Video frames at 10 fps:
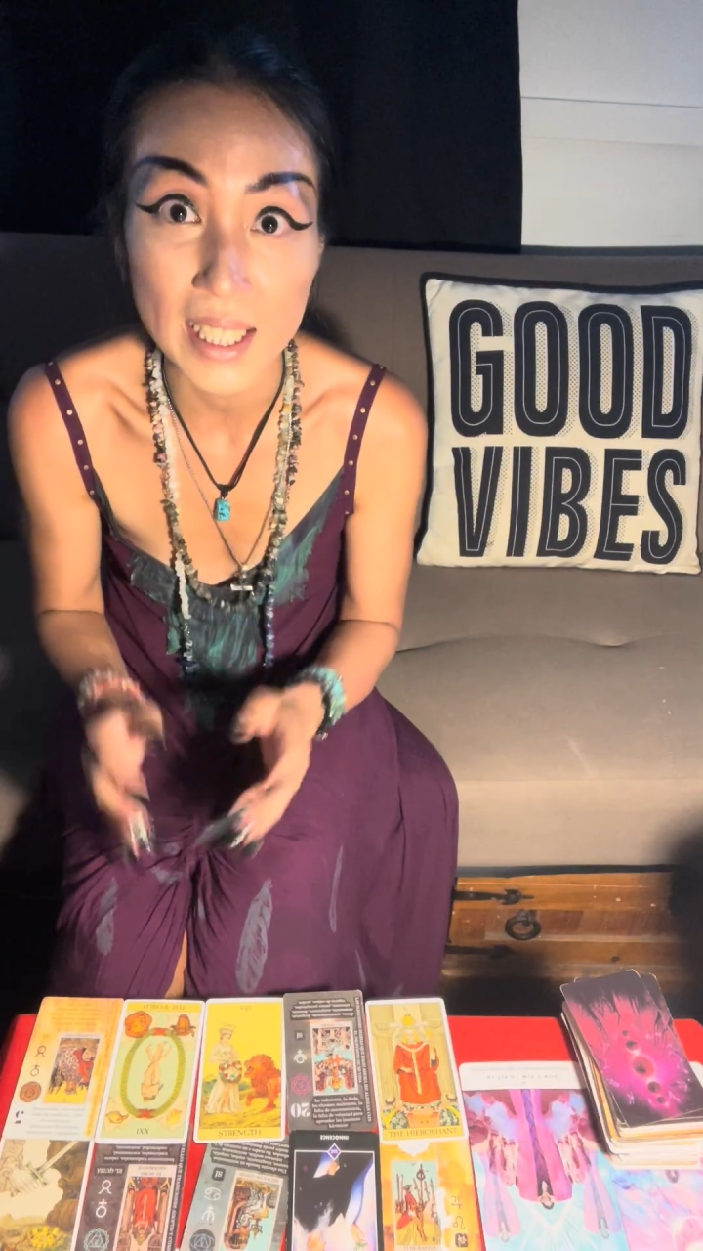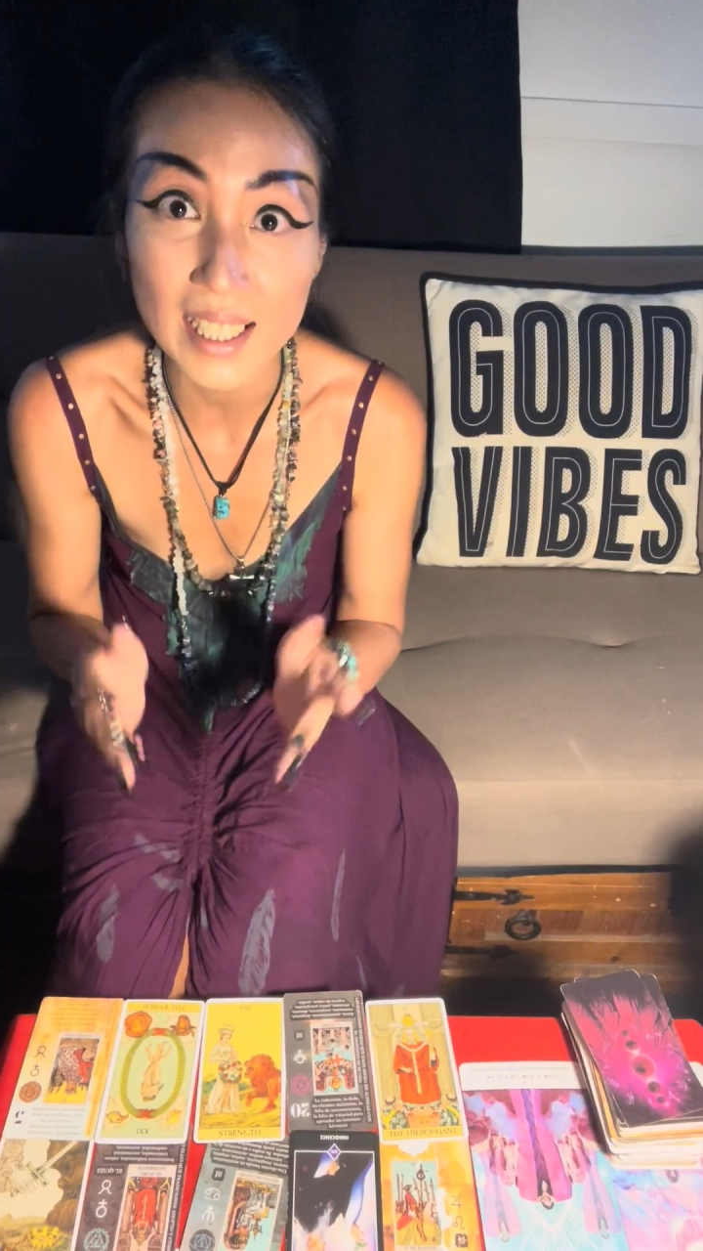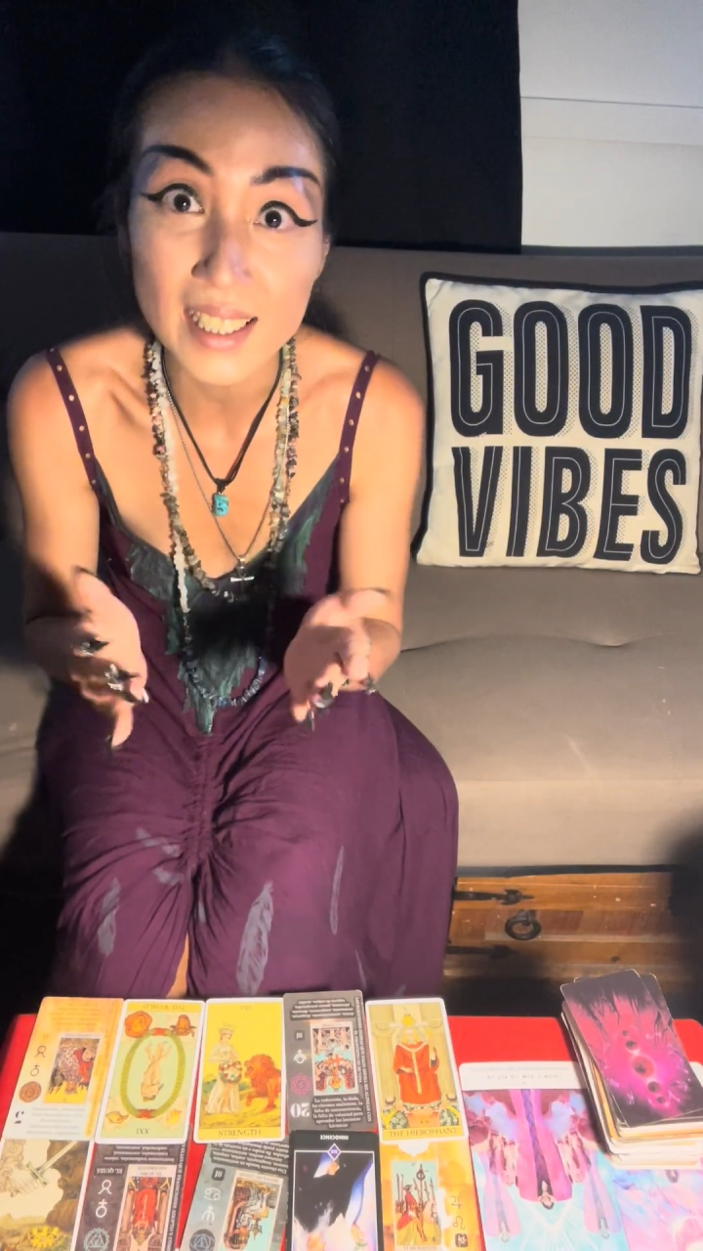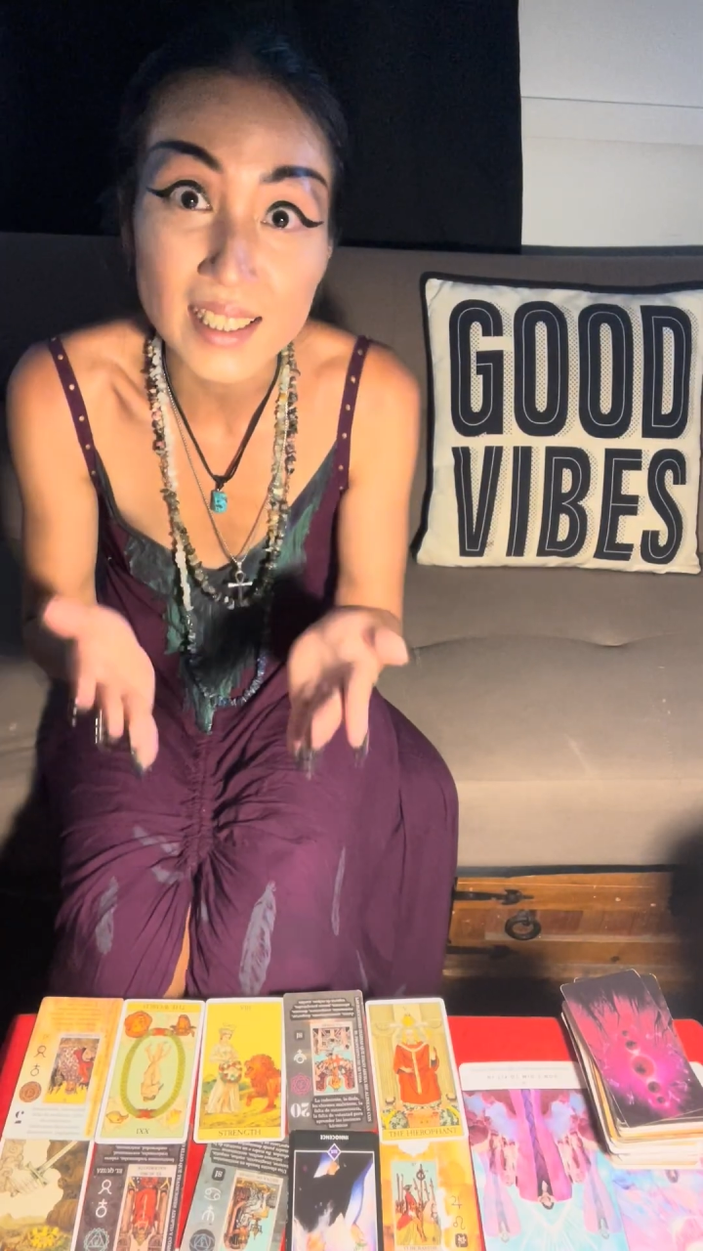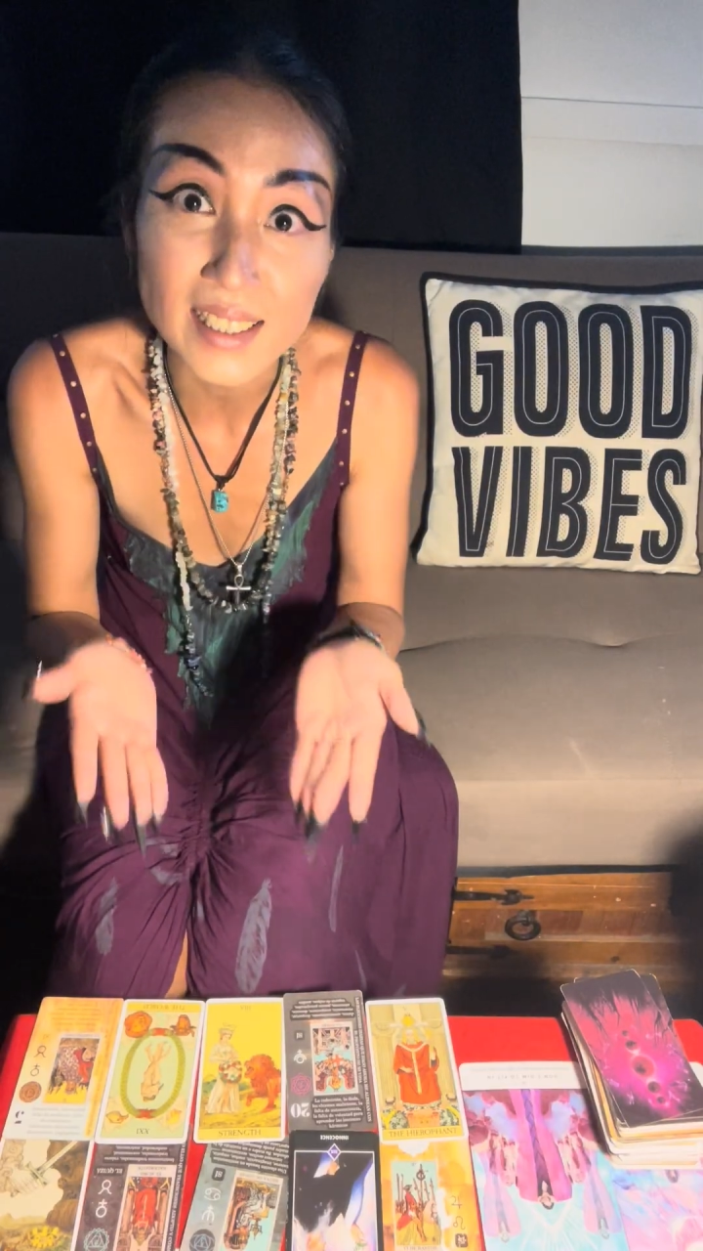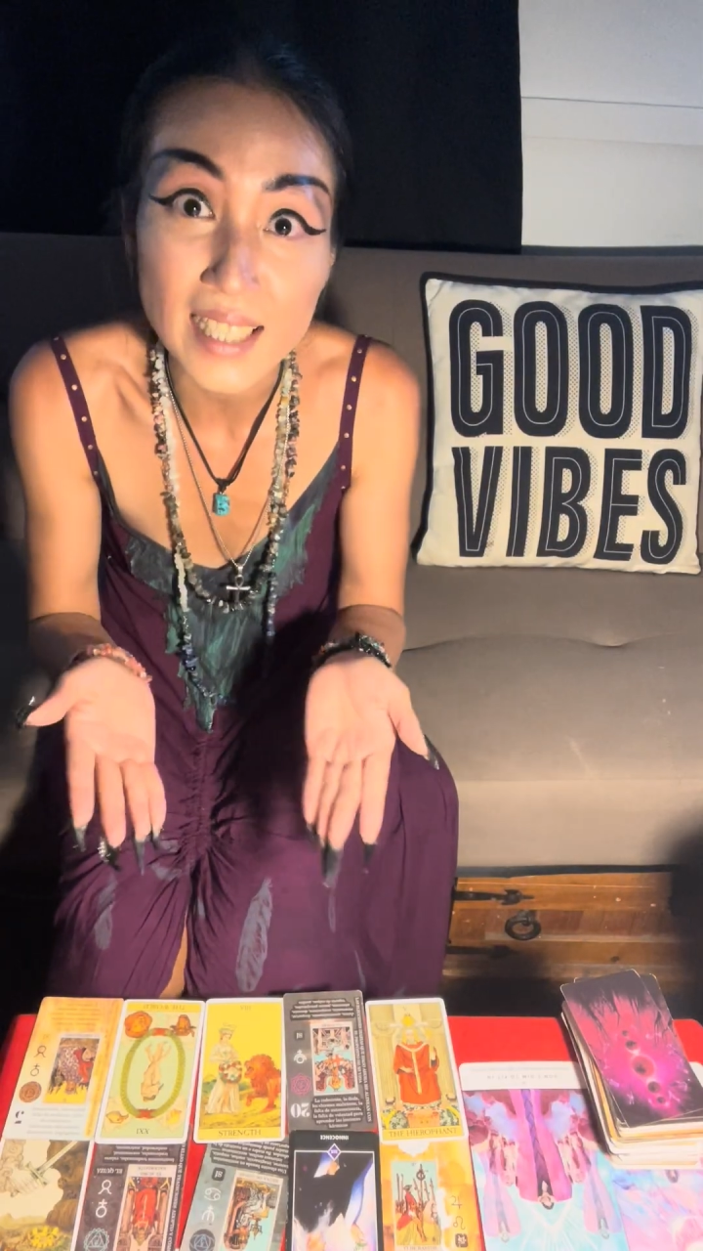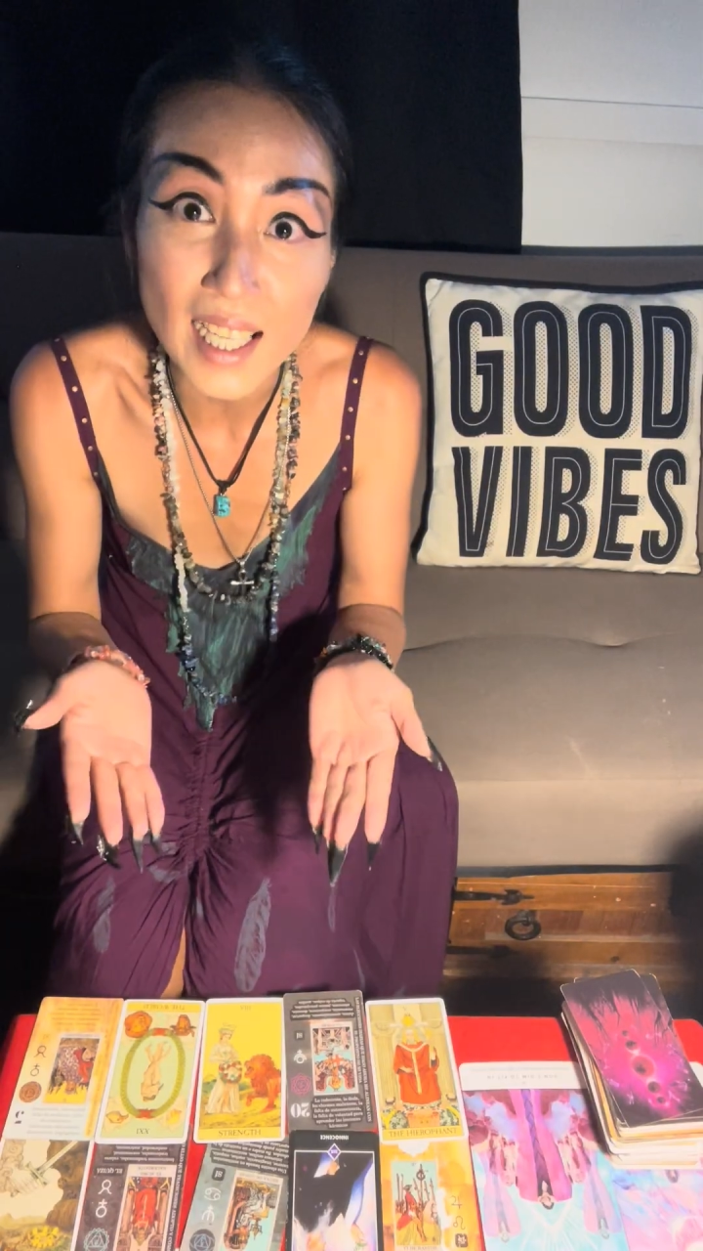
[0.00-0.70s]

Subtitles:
It is there